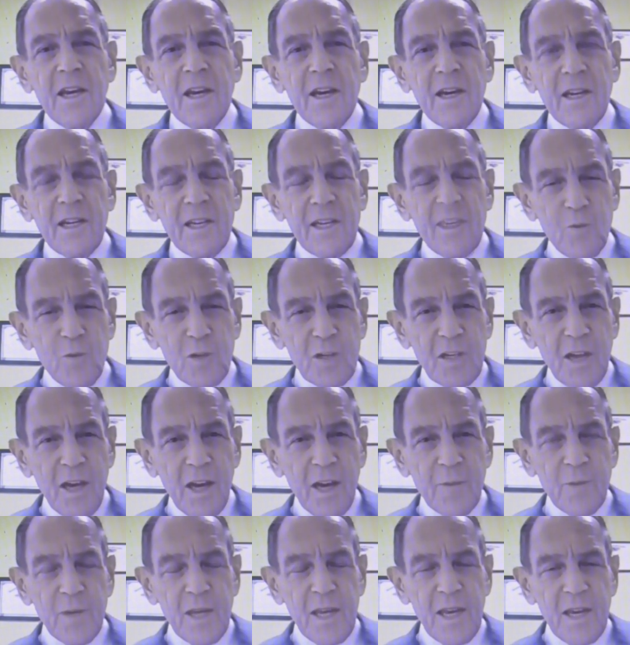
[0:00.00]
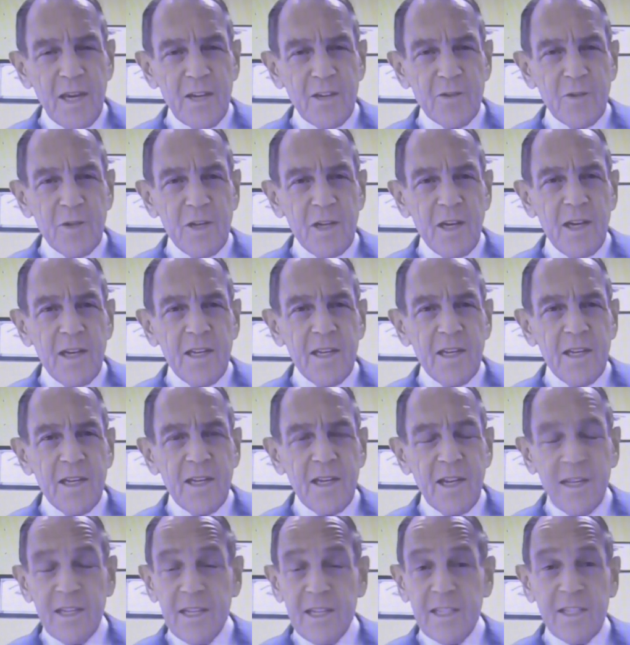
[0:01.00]
it would not be extradited,
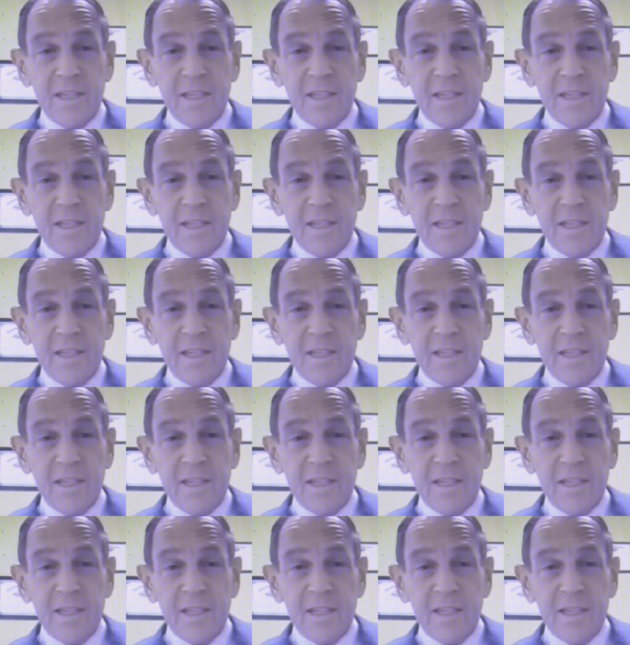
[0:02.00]
at